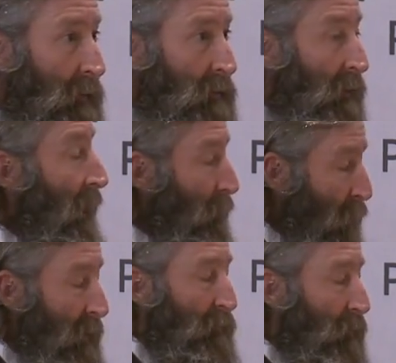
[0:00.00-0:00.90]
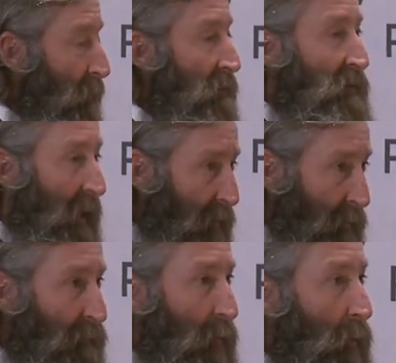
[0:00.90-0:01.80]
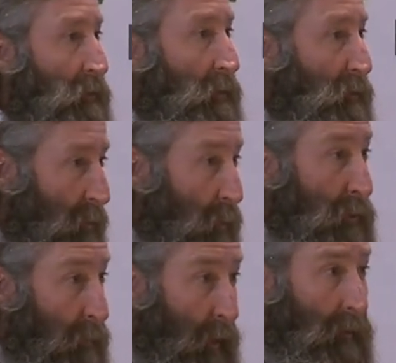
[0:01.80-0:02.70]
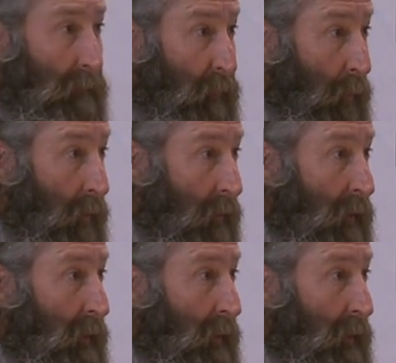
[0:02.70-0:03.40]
It's a lot more difficult to sell them for what you, what you bought them for.